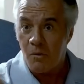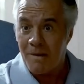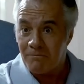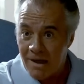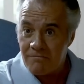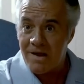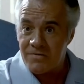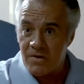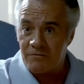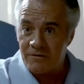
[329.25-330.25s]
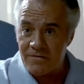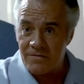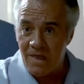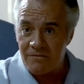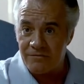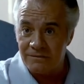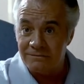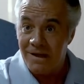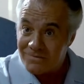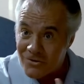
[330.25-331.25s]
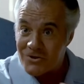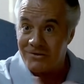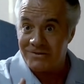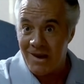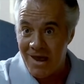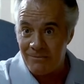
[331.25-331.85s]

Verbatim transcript: do I blame myself for this life? The shit that